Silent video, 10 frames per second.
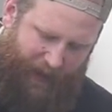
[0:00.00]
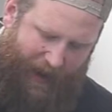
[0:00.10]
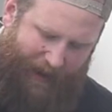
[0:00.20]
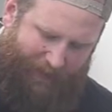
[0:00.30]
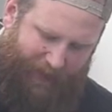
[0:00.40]
gonna
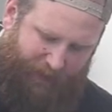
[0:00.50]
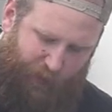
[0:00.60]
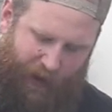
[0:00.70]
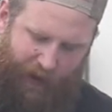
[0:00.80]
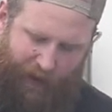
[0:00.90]
add that as
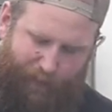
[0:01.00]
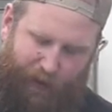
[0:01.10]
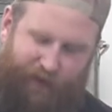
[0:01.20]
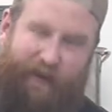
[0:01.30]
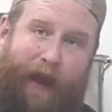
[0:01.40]
well,
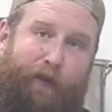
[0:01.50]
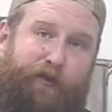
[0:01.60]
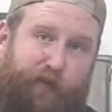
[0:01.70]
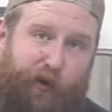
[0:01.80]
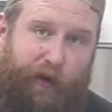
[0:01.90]
about a
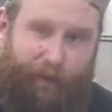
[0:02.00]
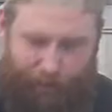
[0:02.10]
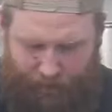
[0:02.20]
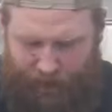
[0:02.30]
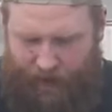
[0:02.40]
tablespoon.
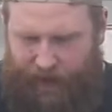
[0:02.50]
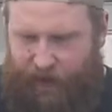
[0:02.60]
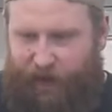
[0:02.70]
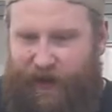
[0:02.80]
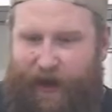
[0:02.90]
You
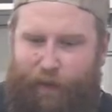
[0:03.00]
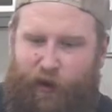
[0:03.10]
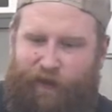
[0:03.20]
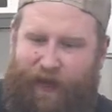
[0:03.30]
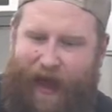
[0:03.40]
don't need any
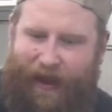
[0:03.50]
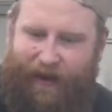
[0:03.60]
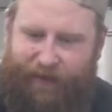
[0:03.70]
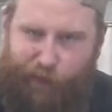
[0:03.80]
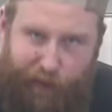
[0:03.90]
more than that,
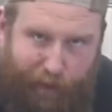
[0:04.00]
it's pretty